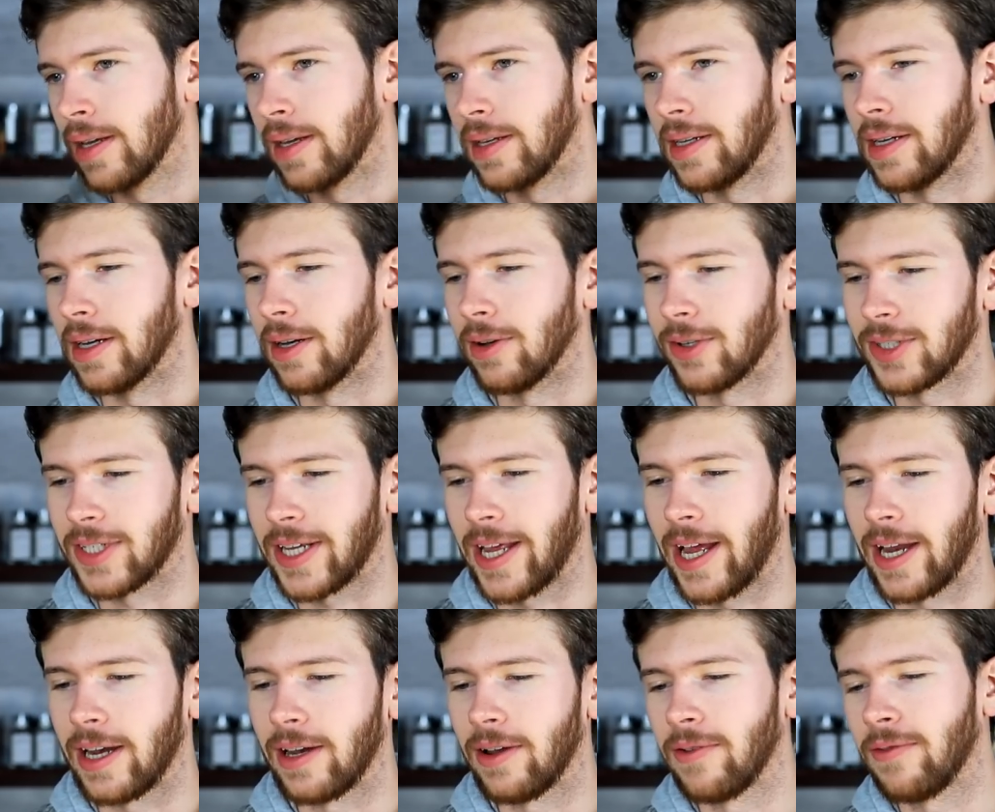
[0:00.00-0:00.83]
You know, it's
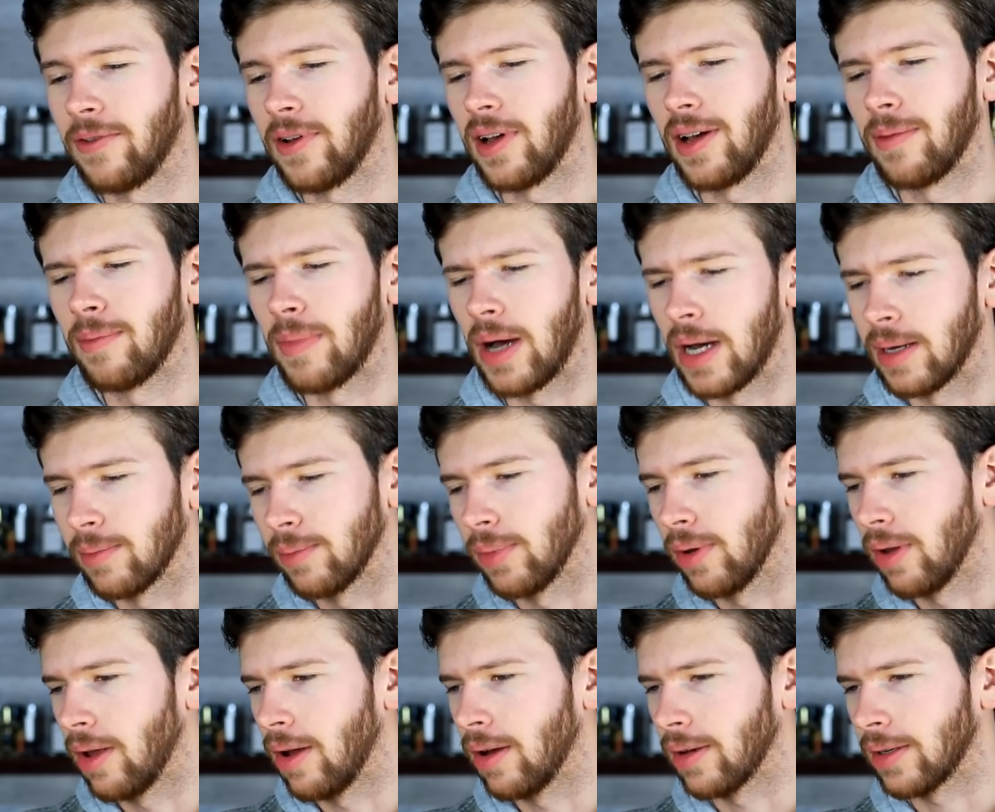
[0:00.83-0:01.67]
kind of a Mont
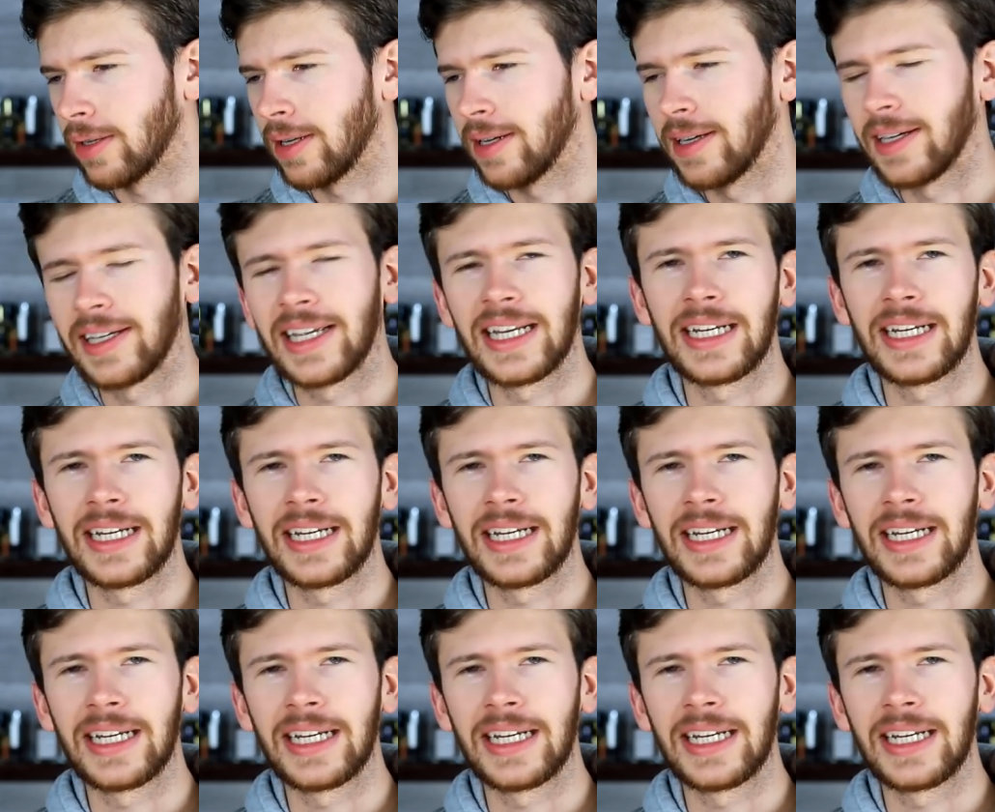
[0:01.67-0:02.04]
Blanc